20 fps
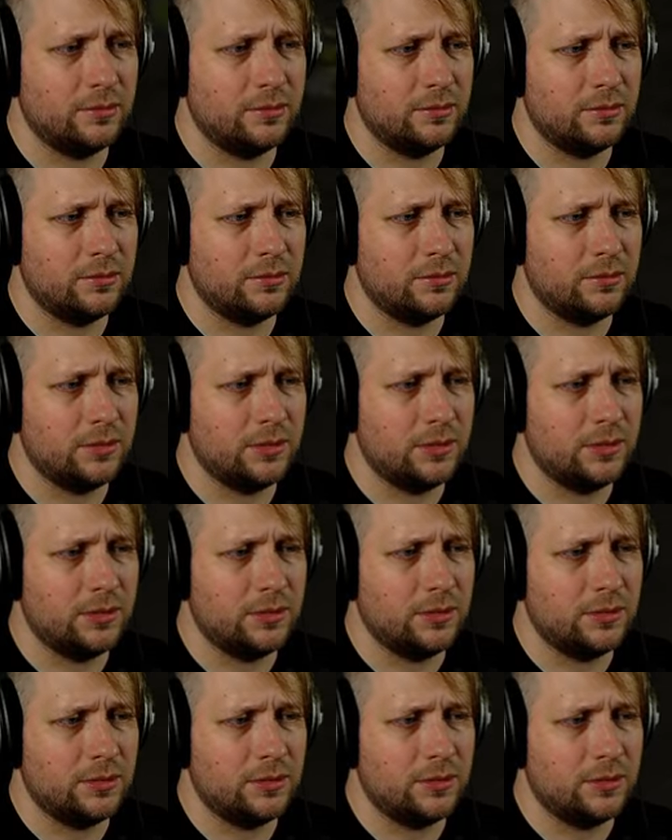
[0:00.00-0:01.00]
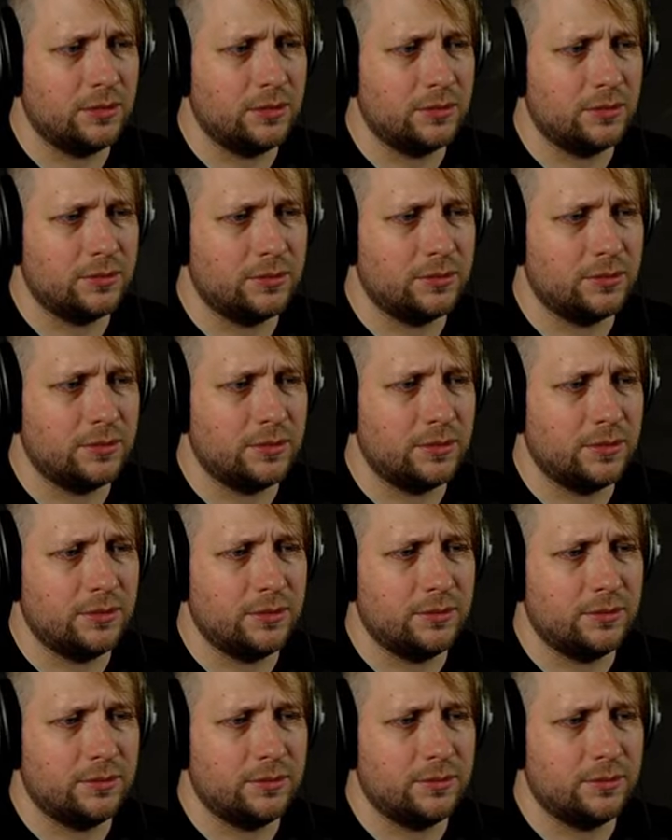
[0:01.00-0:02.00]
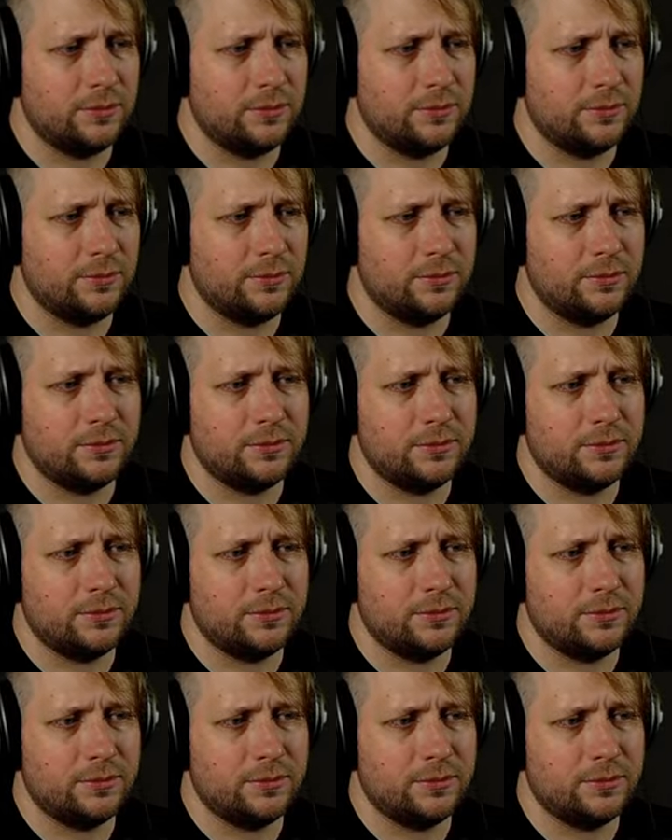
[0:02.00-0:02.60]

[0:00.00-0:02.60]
(silence)